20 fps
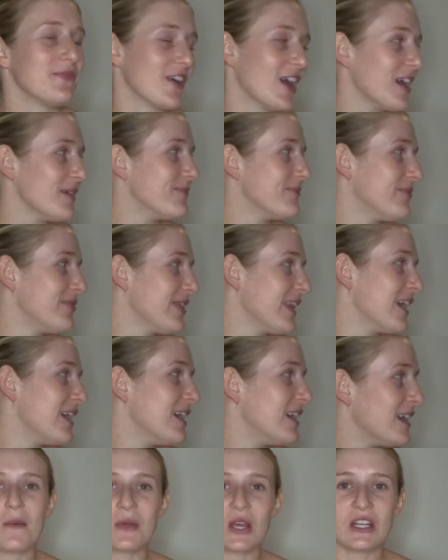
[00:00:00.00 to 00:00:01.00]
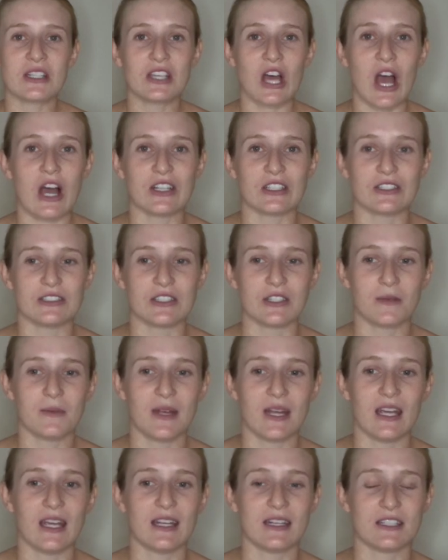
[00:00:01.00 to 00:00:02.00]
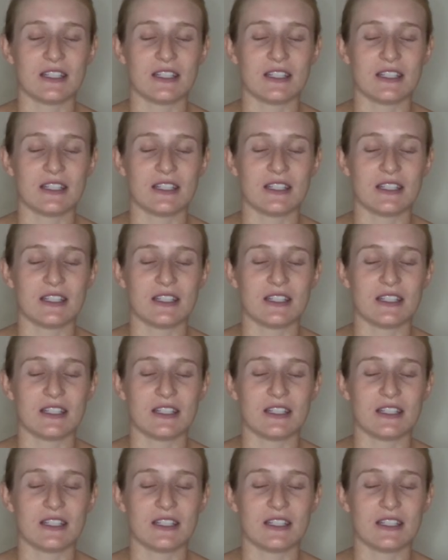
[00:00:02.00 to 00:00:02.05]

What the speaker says: right? I'm gonna talk a little bit,